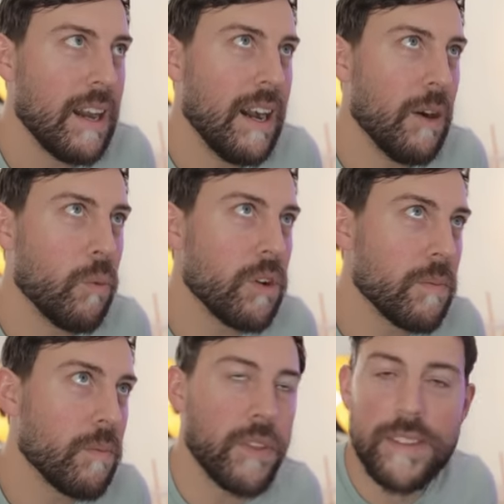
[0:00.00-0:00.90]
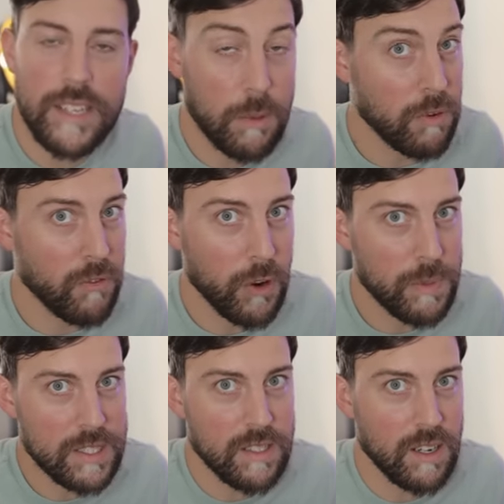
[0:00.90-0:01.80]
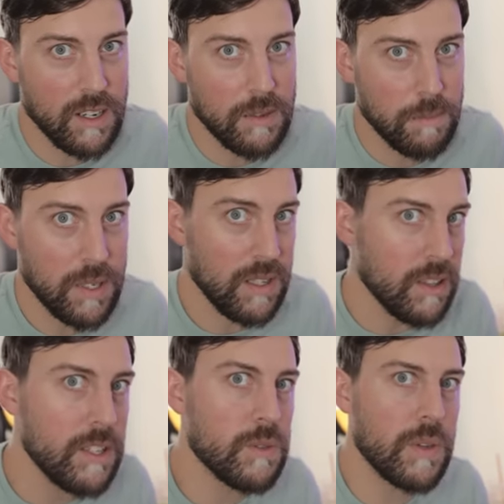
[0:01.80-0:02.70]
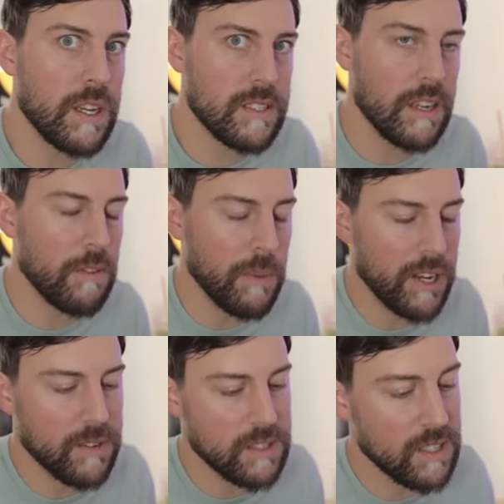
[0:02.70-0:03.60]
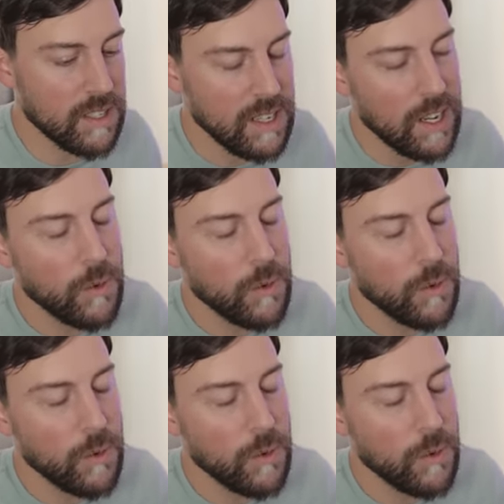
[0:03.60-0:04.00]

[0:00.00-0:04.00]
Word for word: Uh, would it's not a performance car, but at least we got save the manuals here.